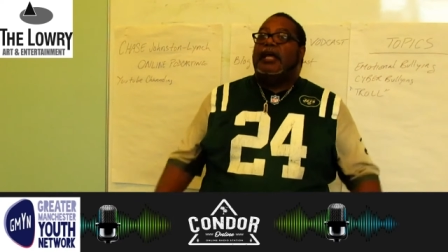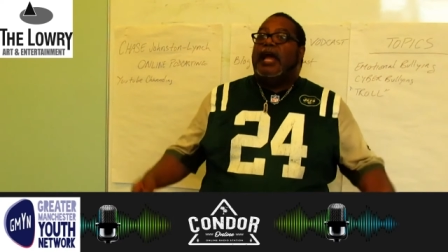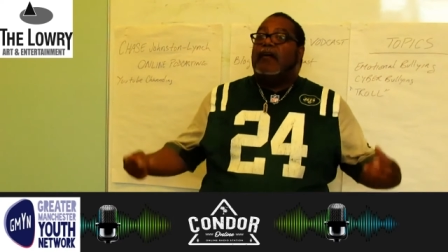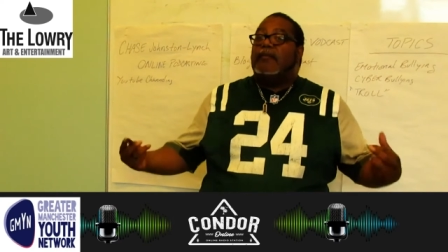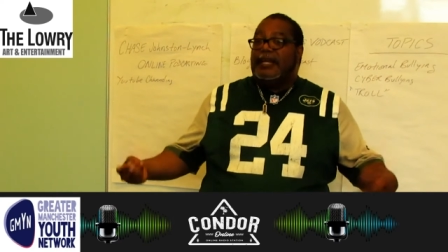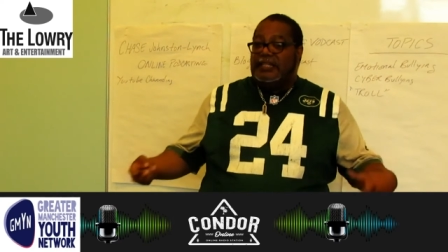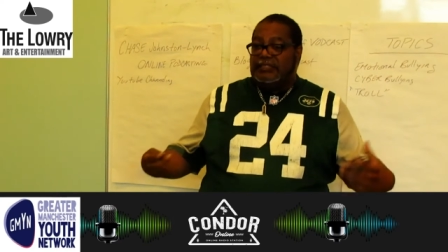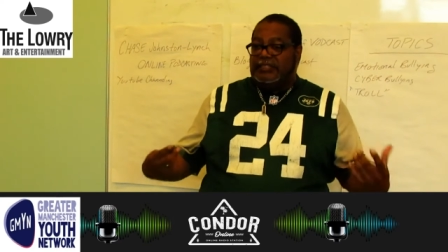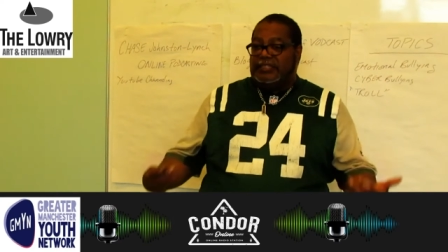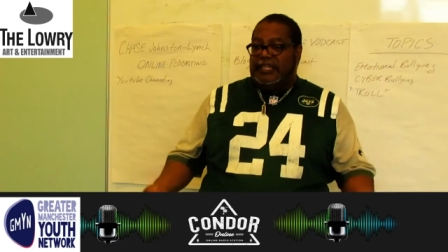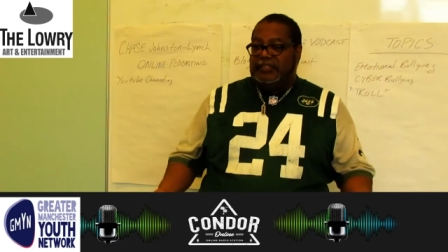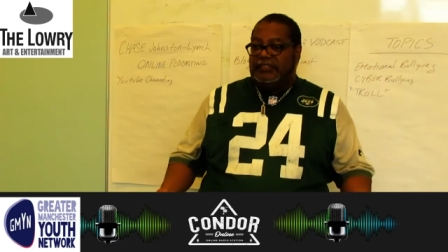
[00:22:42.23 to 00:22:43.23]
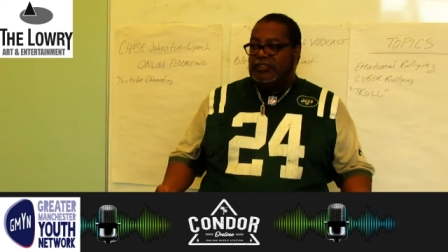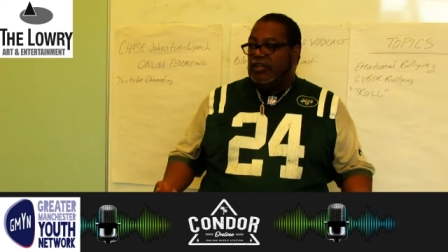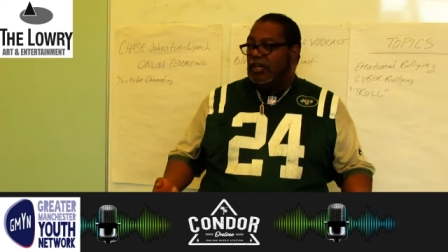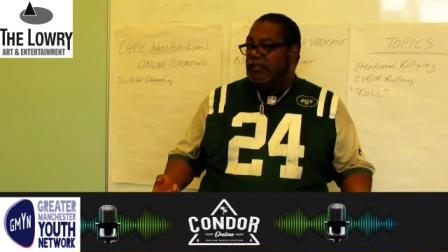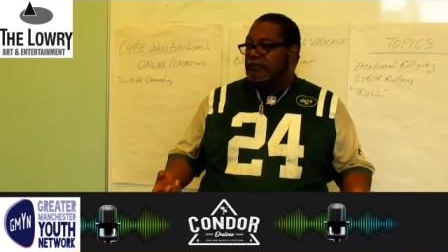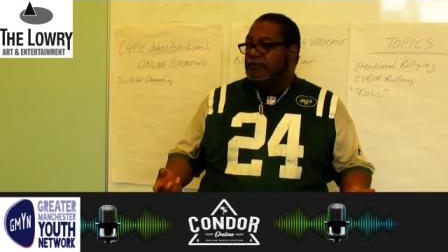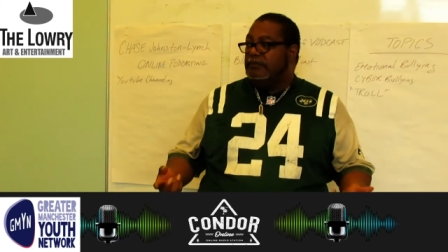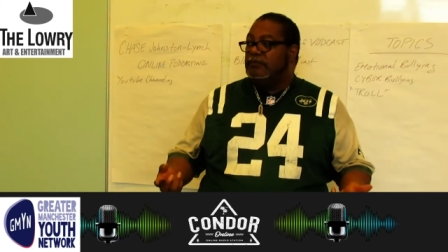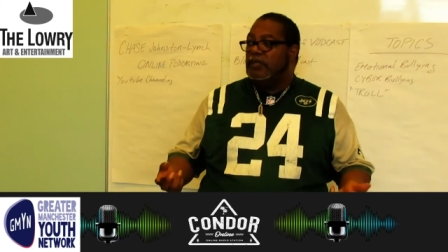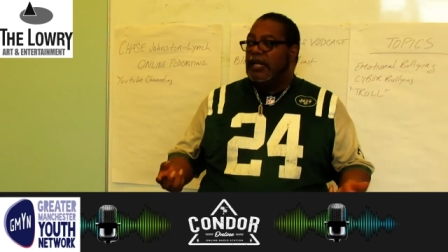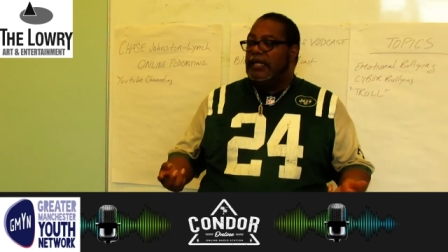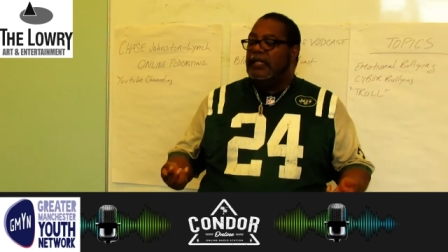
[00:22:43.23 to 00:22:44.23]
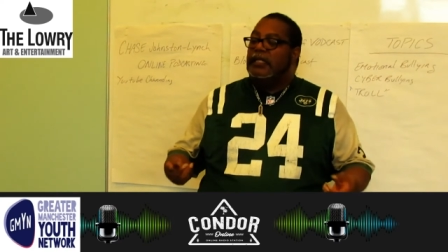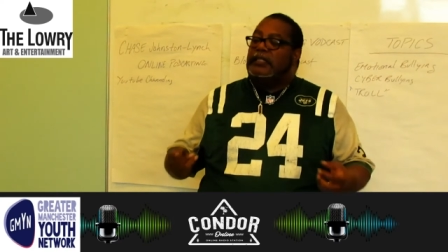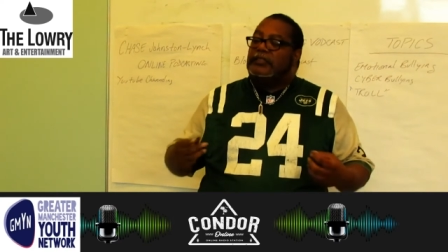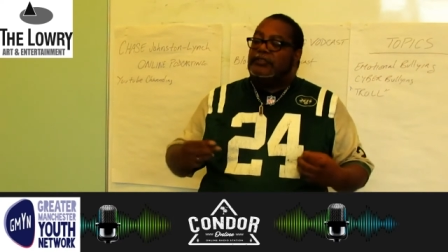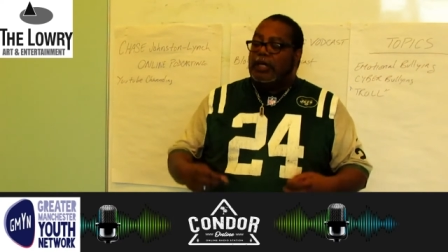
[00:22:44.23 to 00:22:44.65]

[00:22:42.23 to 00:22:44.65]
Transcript: Everybody gets a chance to talk, yeah. right?